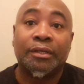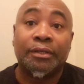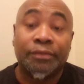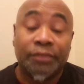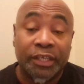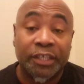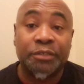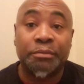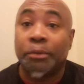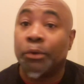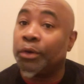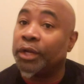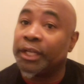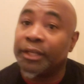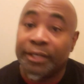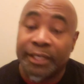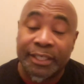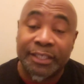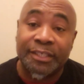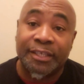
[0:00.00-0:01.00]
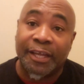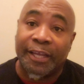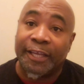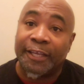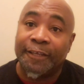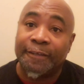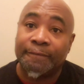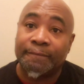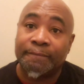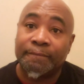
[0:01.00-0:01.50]
This morning, this
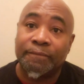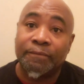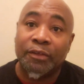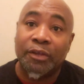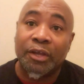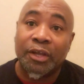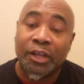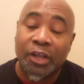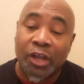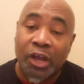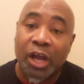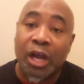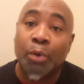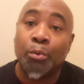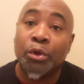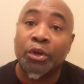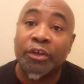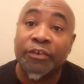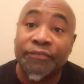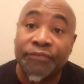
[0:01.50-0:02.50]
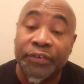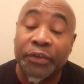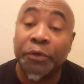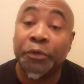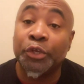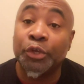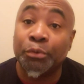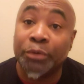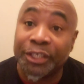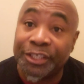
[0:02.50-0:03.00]
day, God want to fill
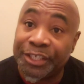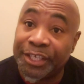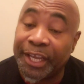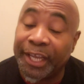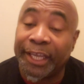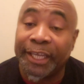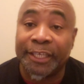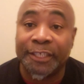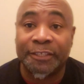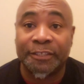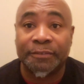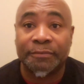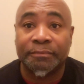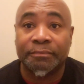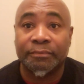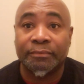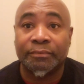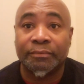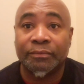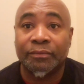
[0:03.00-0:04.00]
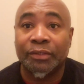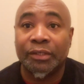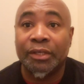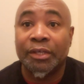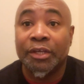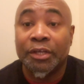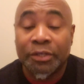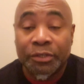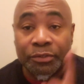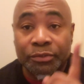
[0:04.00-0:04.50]
you with change.
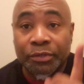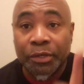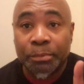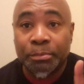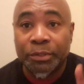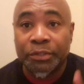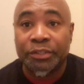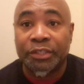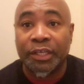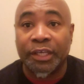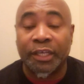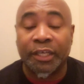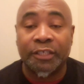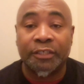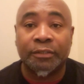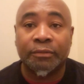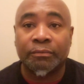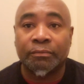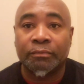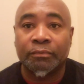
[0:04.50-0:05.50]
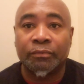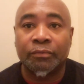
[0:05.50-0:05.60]
Scripture says,